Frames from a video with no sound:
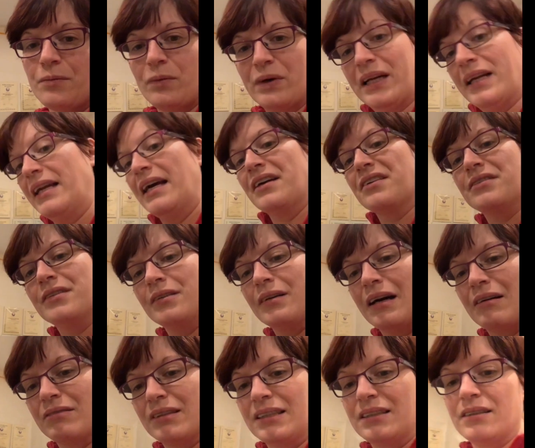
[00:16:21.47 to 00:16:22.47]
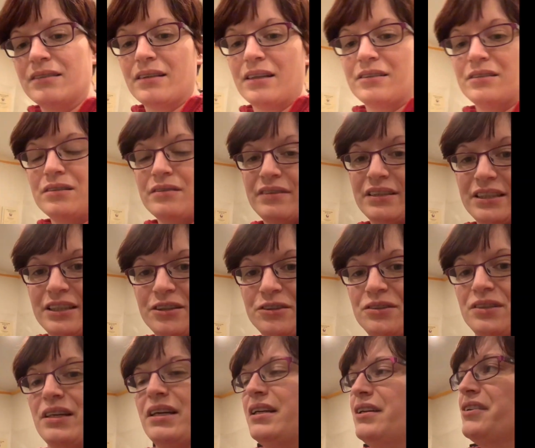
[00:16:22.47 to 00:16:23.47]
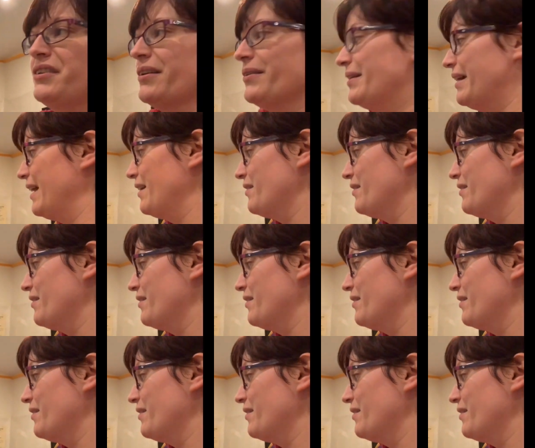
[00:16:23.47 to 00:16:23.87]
when I next do have litters, I'll do a video to kind of show you